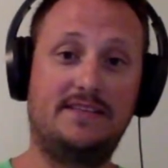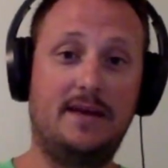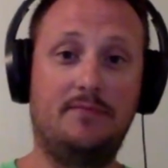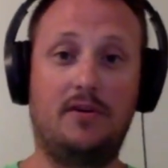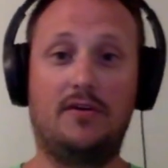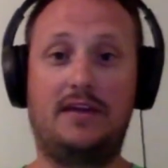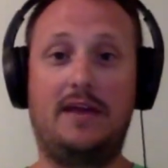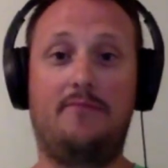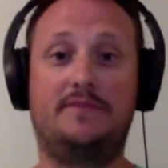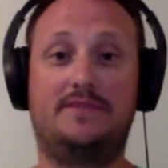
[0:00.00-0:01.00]
stepped on
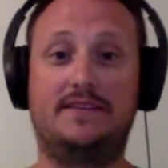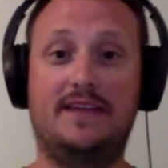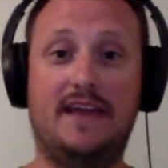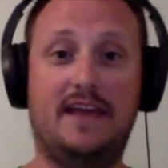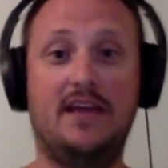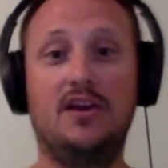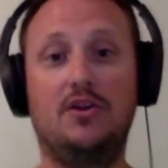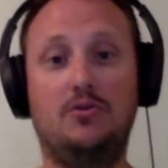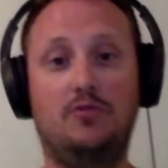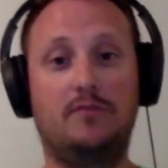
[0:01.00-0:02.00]
campus today,
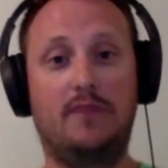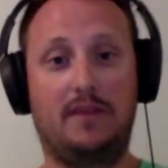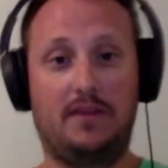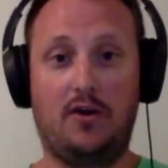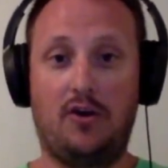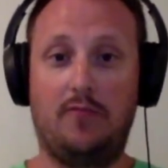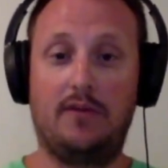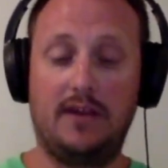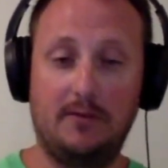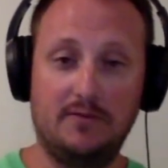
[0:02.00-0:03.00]
you could make the
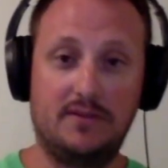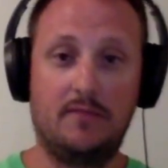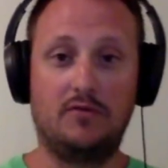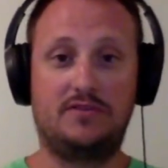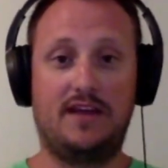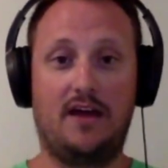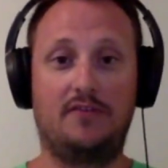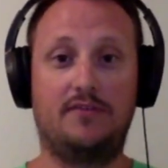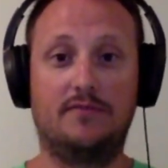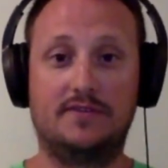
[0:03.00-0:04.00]
argument he was the most
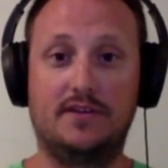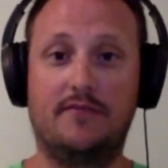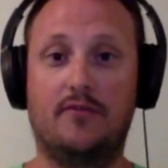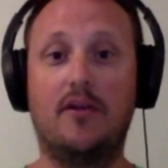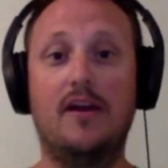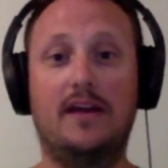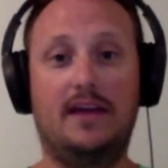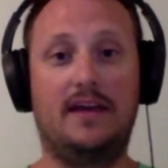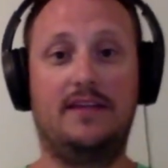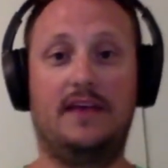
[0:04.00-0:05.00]
talented receiver
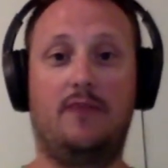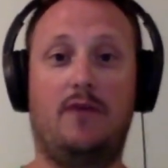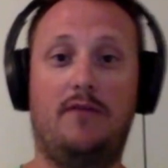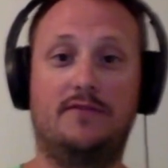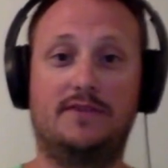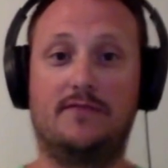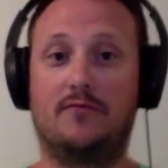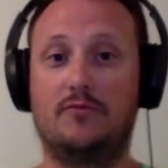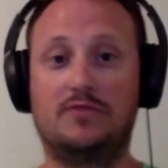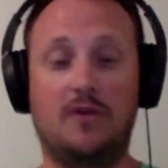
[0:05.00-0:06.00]
in that wide receiver
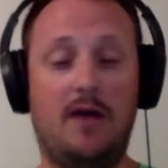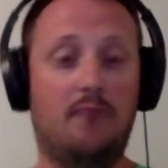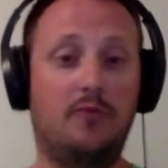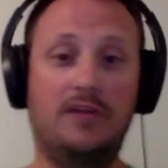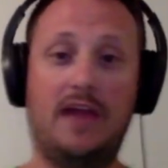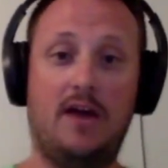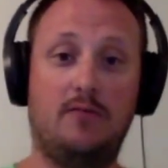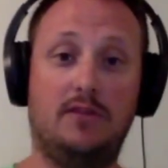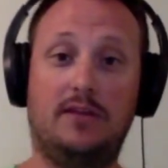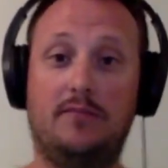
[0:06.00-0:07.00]
room. So I'm really high
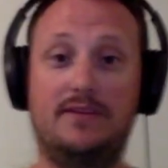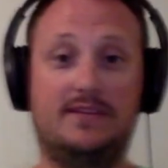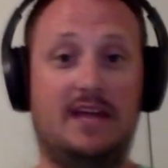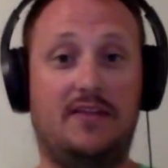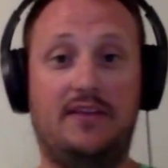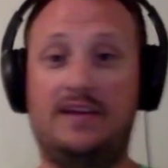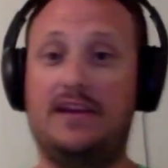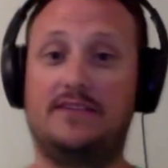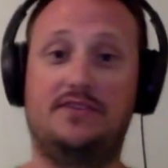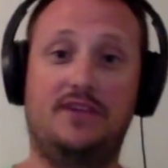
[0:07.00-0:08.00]
on Malik Benson. I think
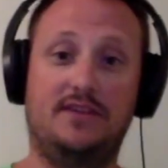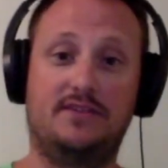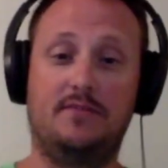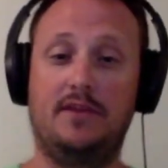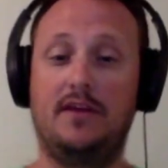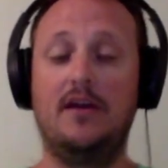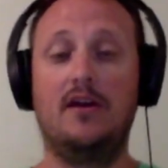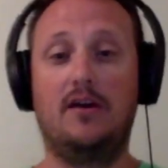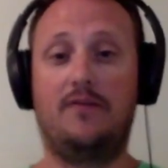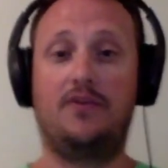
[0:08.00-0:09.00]
he has a chance to be
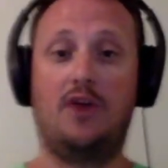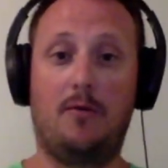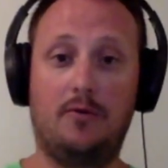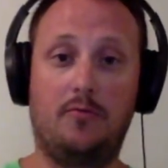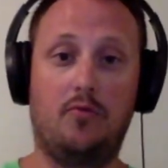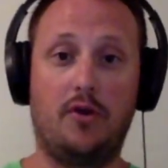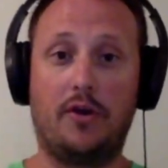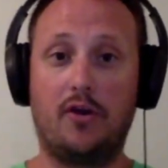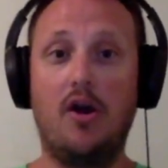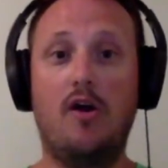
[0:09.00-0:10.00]
a phenomenal
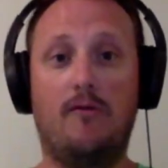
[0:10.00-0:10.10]
player